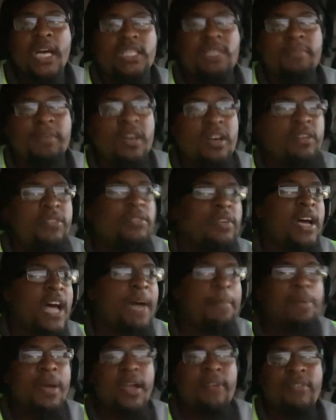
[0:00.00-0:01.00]
a month, I
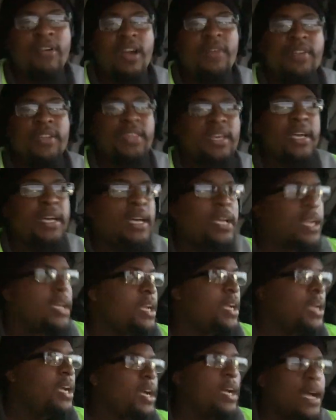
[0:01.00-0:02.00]
pay for everything:
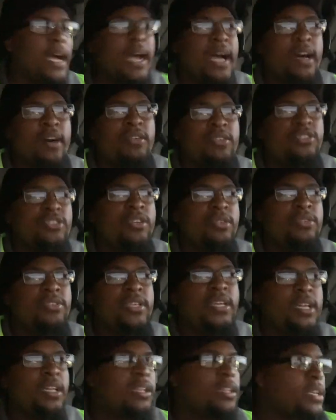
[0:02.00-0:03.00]
house,
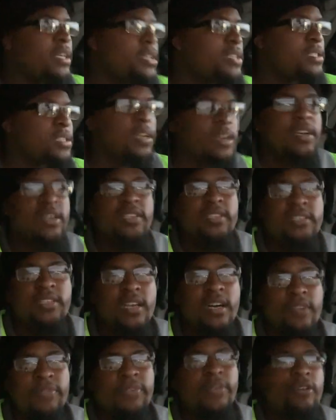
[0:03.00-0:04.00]
utilities,
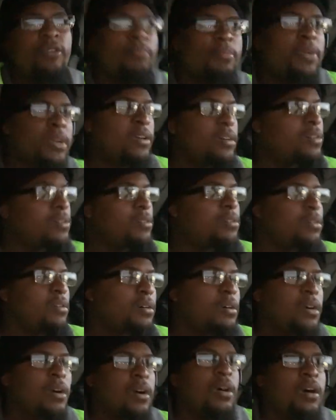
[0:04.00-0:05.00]
cell phone bill.
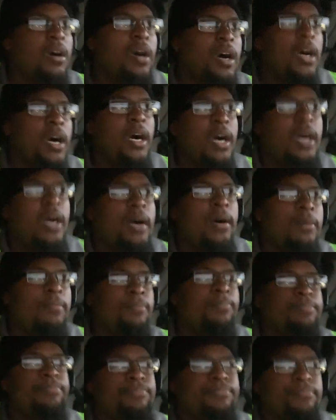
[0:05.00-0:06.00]

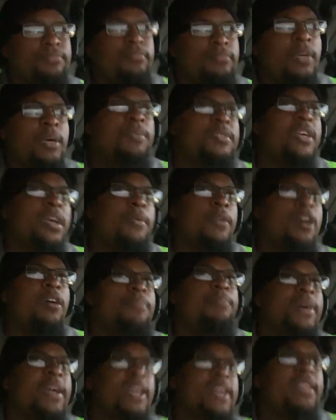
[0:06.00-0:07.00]
I'm sorry, we're gonna
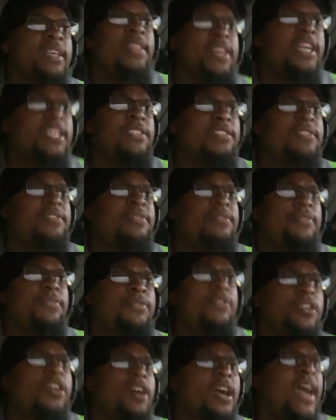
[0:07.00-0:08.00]
make it. I think it's
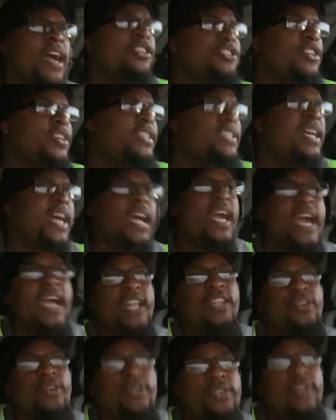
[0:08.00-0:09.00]
no, actually, because I
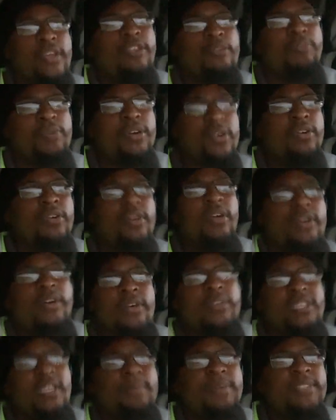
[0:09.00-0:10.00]
added on another bill.
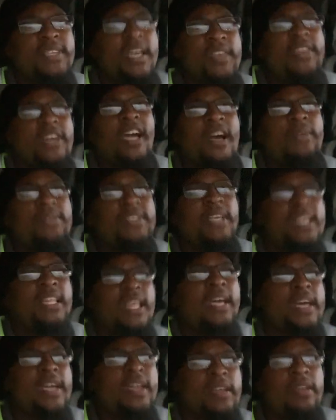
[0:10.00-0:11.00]
So I'm gonna say I think I was at
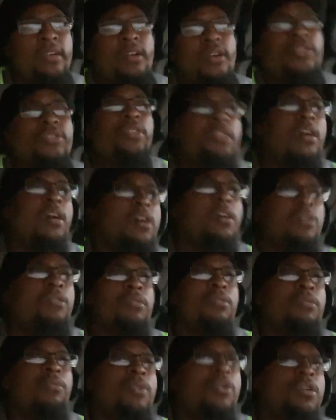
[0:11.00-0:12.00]
like no.
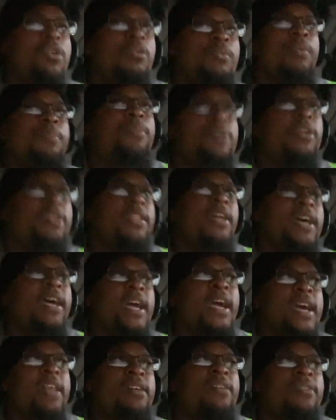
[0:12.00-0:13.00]
Well, hold on. What bill did I
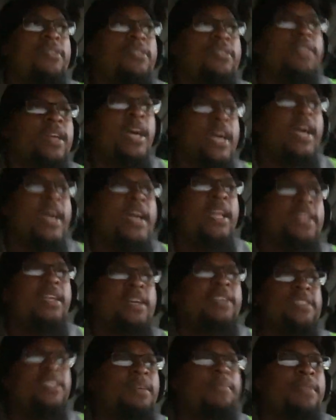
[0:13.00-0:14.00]
add? Hold on. I added
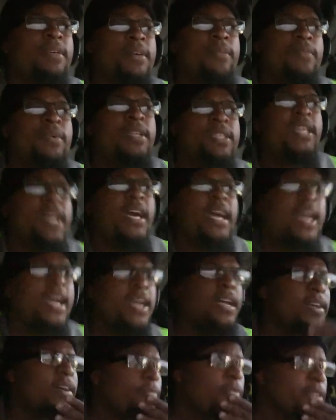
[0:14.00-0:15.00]
something. What did I
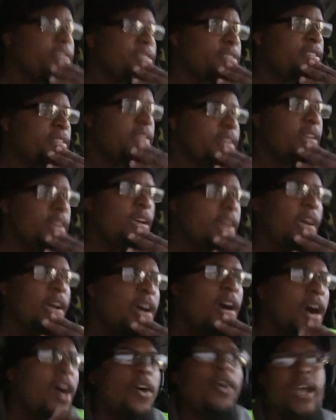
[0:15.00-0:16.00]
add recently?
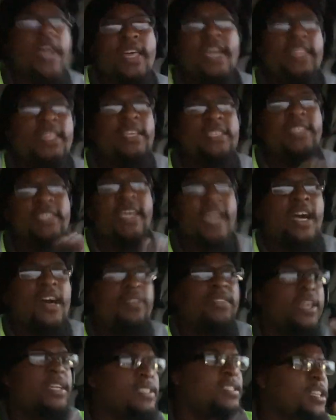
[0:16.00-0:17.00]
Oh yeah, that doesn't count.
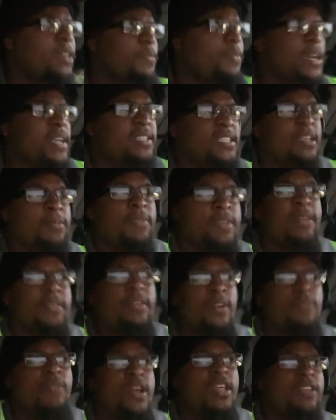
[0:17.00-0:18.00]
That's something
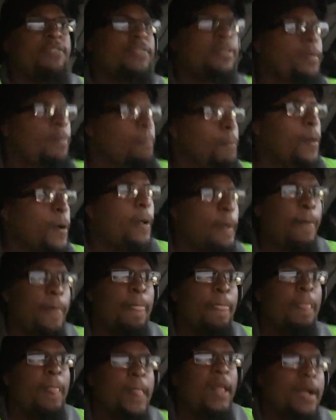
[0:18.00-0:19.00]
irrelevant. But
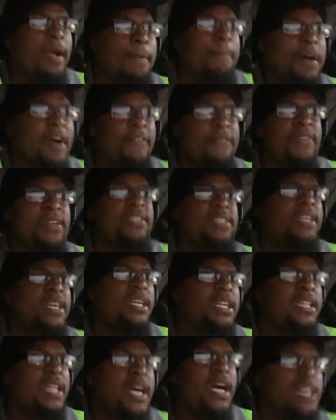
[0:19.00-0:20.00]
about
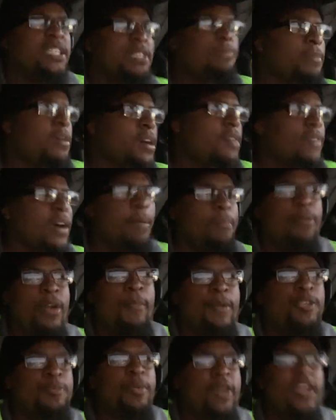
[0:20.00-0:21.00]
$1,500 a month, I'm pretty
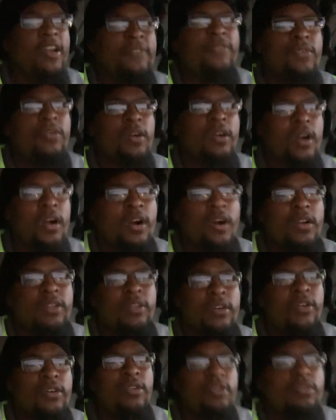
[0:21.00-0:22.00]
much paying for it. Car
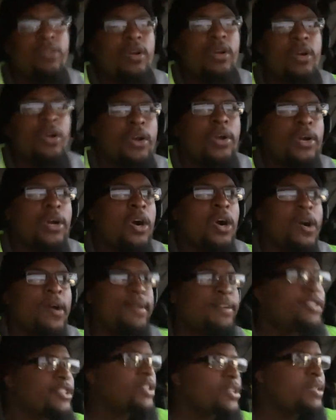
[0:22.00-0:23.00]
note, car
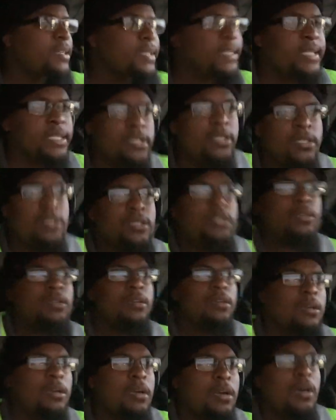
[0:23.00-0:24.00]
insurance,
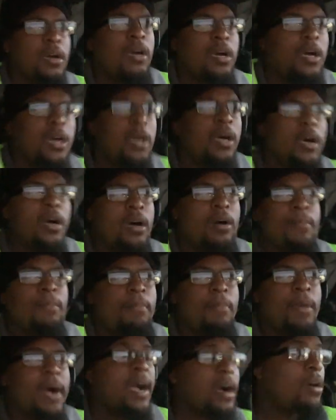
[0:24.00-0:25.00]

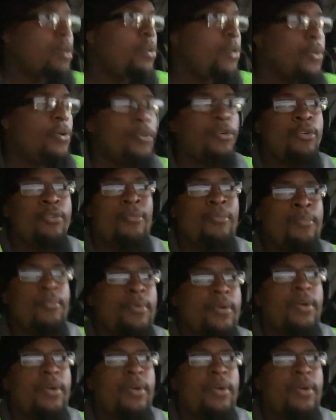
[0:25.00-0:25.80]
my home,